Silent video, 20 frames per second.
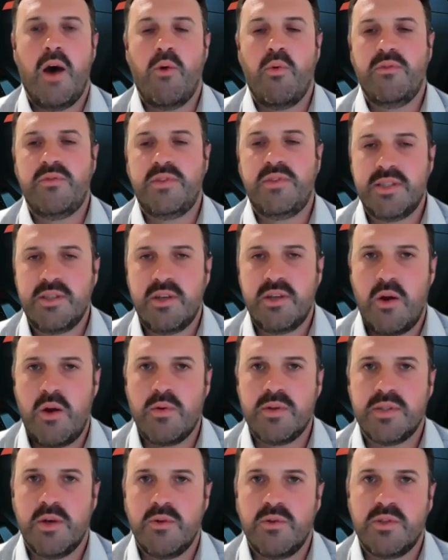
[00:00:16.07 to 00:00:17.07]
We've just got our
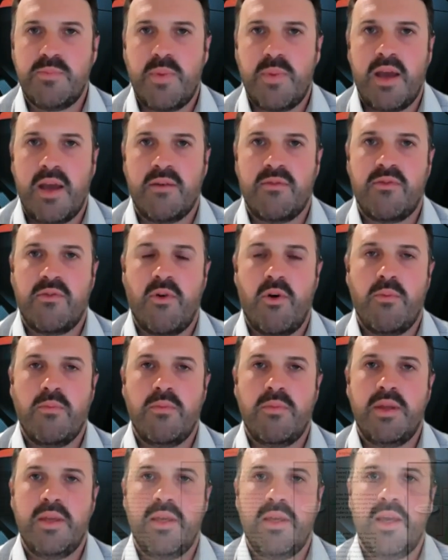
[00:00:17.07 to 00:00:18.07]
results back
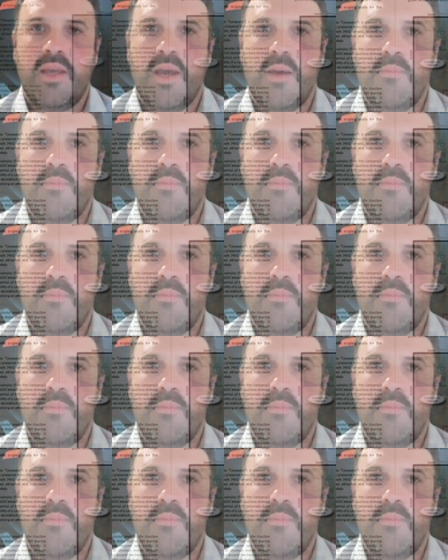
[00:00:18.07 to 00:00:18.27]
from the